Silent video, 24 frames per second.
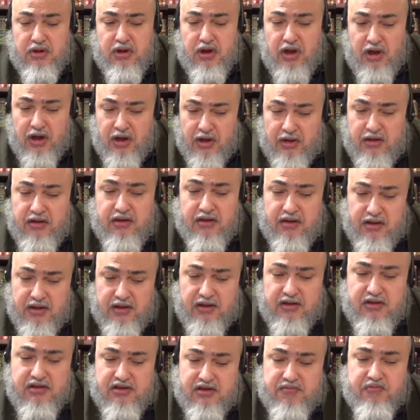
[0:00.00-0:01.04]
I think
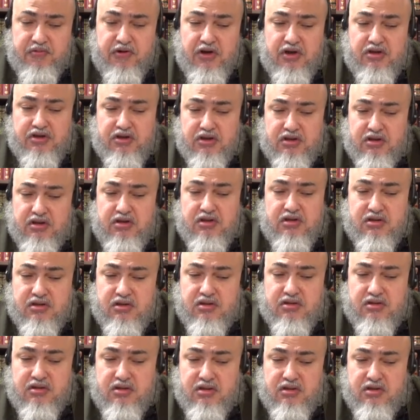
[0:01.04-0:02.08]
this project
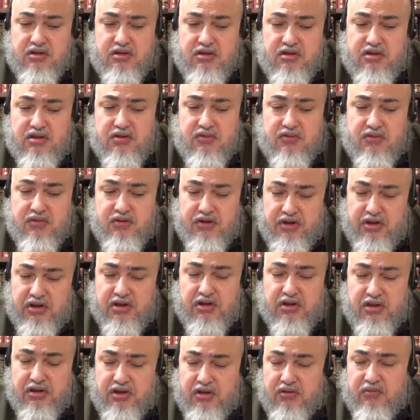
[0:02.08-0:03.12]
is
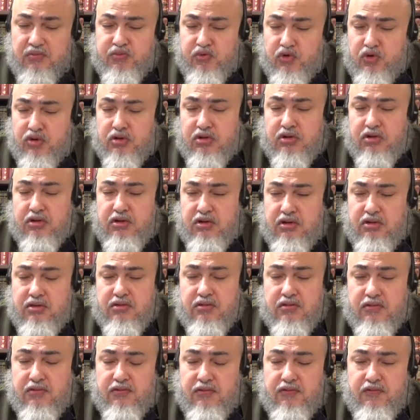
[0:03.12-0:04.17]
critically important
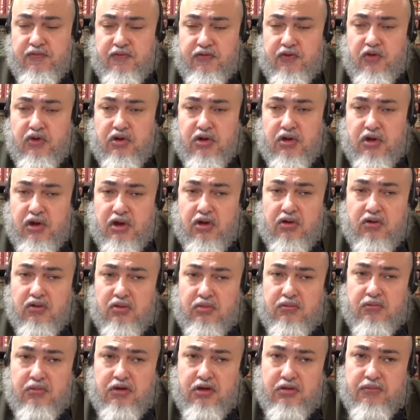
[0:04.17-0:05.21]
for our
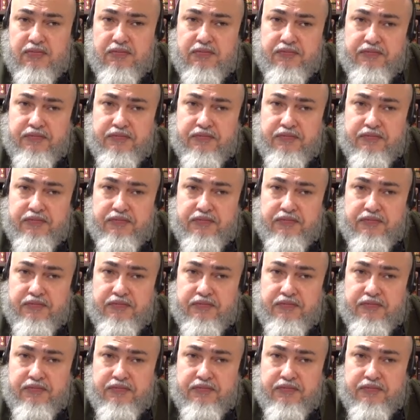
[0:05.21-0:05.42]
ummah.